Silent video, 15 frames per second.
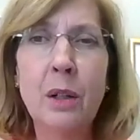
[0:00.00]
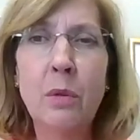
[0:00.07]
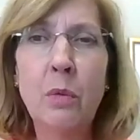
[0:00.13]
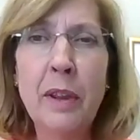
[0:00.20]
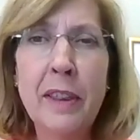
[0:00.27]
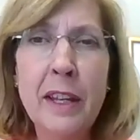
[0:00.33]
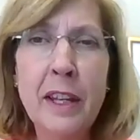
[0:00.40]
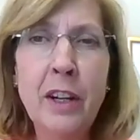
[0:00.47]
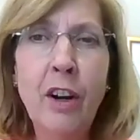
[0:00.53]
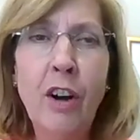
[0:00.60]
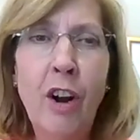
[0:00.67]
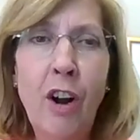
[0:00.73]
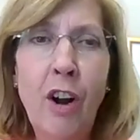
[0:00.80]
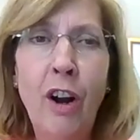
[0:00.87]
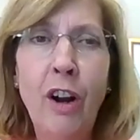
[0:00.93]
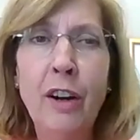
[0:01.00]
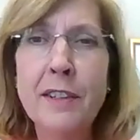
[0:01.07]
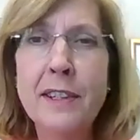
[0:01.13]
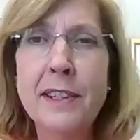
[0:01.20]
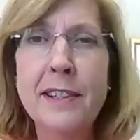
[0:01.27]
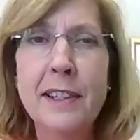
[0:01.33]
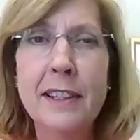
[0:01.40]
within our
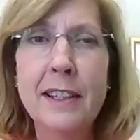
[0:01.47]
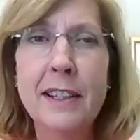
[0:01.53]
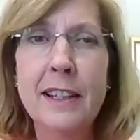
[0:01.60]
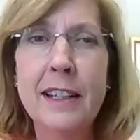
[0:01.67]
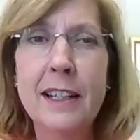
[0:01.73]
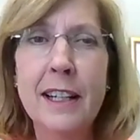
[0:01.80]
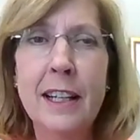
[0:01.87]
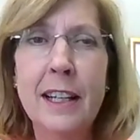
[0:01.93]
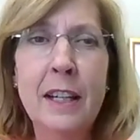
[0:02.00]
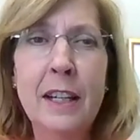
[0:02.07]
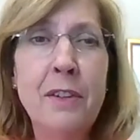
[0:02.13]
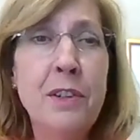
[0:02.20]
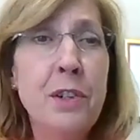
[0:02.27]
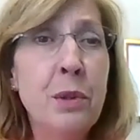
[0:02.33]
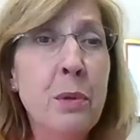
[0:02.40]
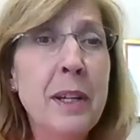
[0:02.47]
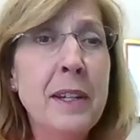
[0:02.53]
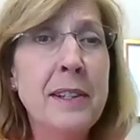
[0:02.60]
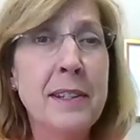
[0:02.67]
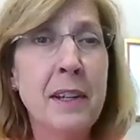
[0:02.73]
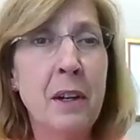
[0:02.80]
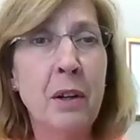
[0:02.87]
hearts. And in doing
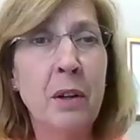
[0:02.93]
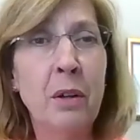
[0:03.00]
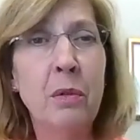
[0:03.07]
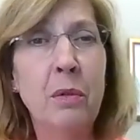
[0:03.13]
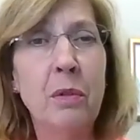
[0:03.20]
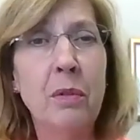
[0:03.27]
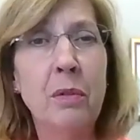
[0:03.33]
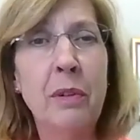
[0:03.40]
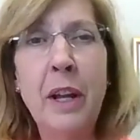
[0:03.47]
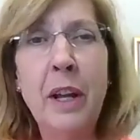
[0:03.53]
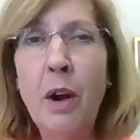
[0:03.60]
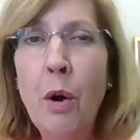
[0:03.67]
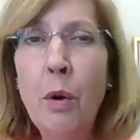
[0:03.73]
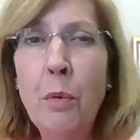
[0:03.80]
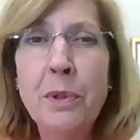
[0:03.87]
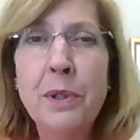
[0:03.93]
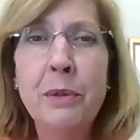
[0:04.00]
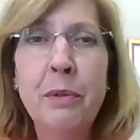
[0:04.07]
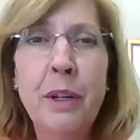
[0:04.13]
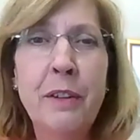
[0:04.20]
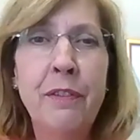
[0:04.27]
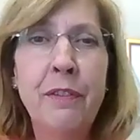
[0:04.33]
so, we hope to
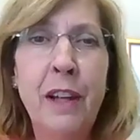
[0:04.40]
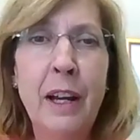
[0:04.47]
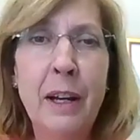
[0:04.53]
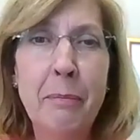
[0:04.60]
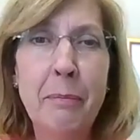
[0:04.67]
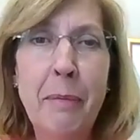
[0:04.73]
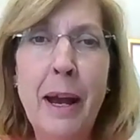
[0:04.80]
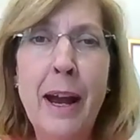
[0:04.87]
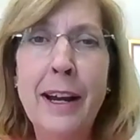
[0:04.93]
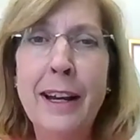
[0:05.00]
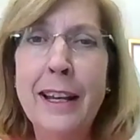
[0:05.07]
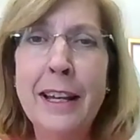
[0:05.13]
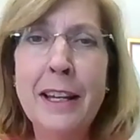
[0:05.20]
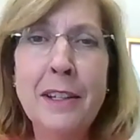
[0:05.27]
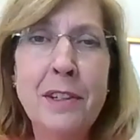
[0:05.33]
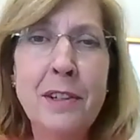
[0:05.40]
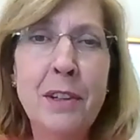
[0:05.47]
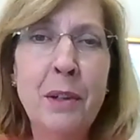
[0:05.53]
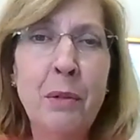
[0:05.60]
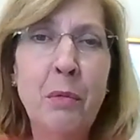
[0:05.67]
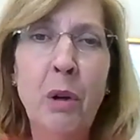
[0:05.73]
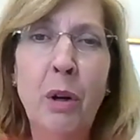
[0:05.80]
reflect back into
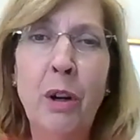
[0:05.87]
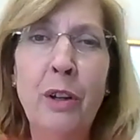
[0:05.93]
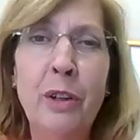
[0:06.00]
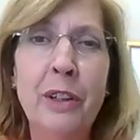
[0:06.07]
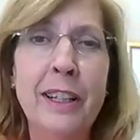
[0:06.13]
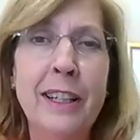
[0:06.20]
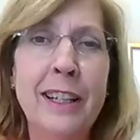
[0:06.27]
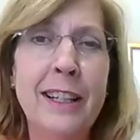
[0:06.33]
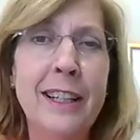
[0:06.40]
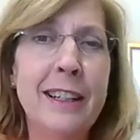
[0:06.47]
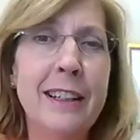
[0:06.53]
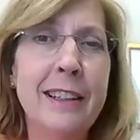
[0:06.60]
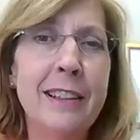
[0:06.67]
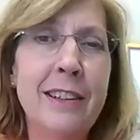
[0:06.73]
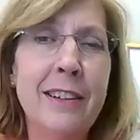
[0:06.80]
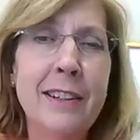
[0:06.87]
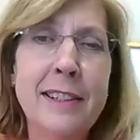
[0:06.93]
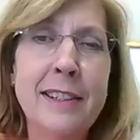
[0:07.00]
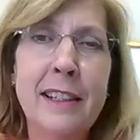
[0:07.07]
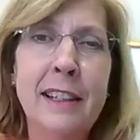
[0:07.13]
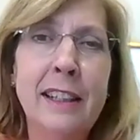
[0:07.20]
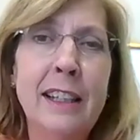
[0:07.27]
the world
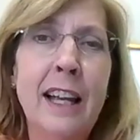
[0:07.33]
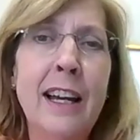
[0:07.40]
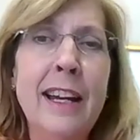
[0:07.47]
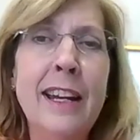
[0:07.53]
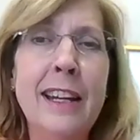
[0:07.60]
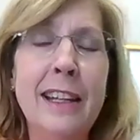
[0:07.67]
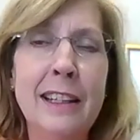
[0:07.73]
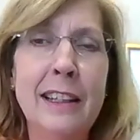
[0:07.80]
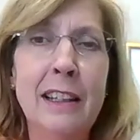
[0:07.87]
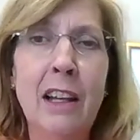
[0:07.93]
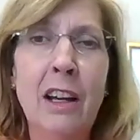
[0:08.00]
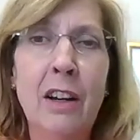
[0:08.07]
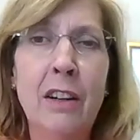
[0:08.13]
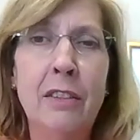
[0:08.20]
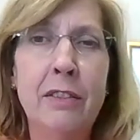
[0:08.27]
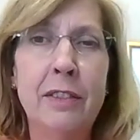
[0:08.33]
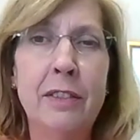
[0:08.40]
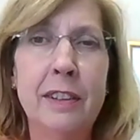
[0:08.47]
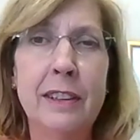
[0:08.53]
God's light and love.